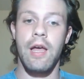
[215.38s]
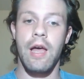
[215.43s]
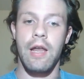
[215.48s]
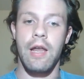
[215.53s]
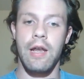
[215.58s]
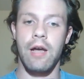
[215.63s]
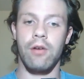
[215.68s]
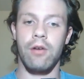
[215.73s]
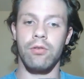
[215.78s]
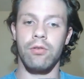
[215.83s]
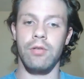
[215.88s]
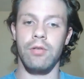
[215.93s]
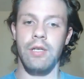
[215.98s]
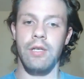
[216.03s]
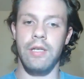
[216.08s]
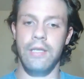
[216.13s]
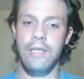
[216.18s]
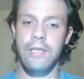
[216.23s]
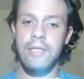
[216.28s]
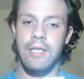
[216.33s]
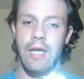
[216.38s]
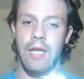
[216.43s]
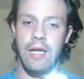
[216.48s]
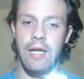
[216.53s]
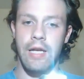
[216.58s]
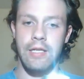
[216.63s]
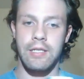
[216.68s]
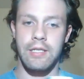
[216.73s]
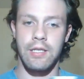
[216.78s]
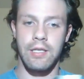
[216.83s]
Now, in this
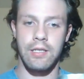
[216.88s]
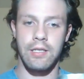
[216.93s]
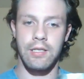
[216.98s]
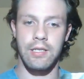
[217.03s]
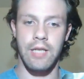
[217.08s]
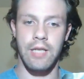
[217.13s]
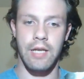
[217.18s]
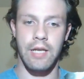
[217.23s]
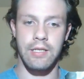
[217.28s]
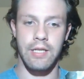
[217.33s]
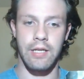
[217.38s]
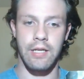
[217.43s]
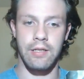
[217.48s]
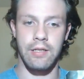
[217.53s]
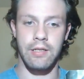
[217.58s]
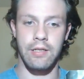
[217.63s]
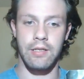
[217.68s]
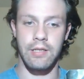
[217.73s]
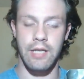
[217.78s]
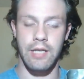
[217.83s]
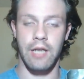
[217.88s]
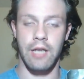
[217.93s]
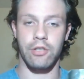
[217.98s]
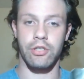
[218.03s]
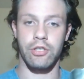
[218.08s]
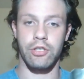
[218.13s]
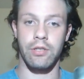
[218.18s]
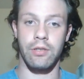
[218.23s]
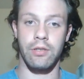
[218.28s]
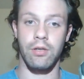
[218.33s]
case, this antenna is
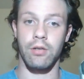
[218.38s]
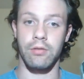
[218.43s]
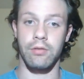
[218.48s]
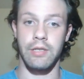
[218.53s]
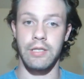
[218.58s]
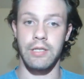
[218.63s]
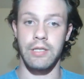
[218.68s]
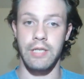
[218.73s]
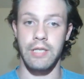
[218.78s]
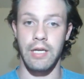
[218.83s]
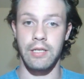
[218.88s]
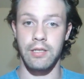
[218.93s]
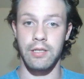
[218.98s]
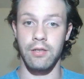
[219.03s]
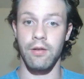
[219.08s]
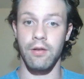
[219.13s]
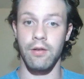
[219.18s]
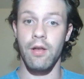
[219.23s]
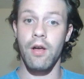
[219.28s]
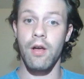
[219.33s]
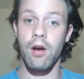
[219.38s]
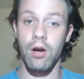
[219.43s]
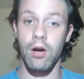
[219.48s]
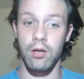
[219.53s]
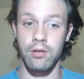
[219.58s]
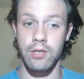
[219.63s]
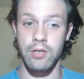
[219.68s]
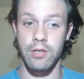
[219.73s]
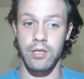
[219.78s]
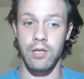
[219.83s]
actually orientated
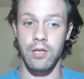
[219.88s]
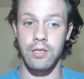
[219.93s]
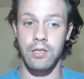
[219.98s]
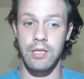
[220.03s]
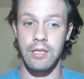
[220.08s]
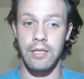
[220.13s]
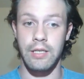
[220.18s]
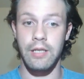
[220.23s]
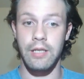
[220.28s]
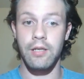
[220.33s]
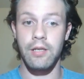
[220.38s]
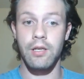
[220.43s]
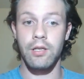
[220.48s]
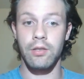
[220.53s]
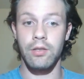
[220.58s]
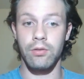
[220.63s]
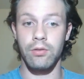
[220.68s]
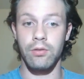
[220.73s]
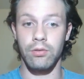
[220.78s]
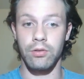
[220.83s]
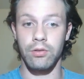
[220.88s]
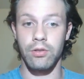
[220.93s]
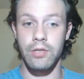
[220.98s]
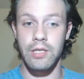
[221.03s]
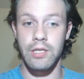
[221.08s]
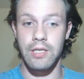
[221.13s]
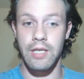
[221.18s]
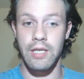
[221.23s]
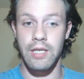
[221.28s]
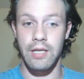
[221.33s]
horizontally. You'll
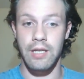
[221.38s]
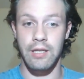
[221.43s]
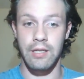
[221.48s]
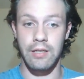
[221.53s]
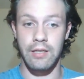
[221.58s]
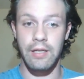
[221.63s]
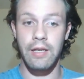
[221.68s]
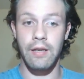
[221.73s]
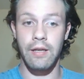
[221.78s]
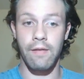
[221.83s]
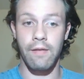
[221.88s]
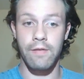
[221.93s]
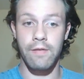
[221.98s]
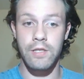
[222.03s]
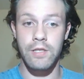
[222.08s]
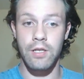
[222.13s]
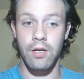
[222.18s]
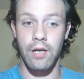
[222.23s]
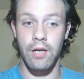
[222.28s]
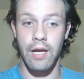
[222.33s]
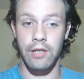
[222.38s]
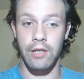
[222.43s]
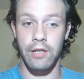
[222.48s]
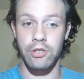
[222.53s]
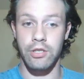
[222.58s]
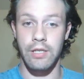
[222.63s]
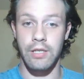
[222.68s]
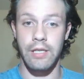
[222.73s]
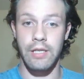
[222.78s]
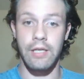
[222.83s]
notice that the leaves are
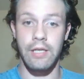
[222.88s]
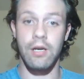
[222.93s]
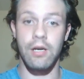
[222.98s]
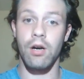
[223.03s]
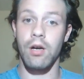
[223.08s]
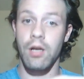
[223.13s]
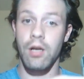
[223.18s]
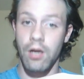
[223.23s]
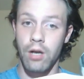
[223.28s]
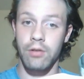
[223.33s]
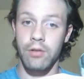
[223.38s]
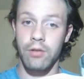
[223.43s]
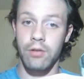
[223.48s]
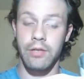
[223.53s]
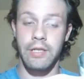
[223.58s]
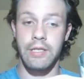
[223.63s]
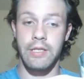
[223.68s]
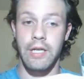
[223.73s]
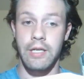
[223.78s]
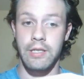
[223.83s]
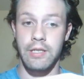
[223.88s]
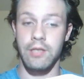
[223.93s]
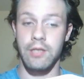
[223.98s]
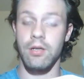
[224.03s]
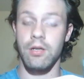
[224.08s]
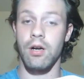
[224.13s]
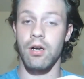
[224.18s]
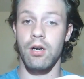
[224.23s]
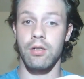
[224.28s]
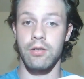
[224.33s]
actually orientated
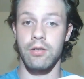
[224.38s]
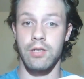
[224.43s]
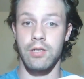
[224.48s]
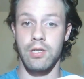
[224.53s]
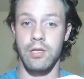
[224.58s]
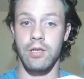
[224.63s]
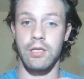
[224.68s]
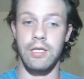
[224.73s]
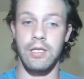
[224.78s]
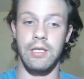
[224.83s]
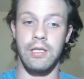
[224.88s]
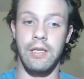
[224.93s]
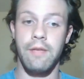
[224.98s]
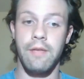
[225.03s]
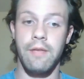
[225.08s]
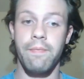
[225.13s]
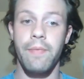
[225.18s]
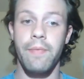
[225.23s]
horizontally.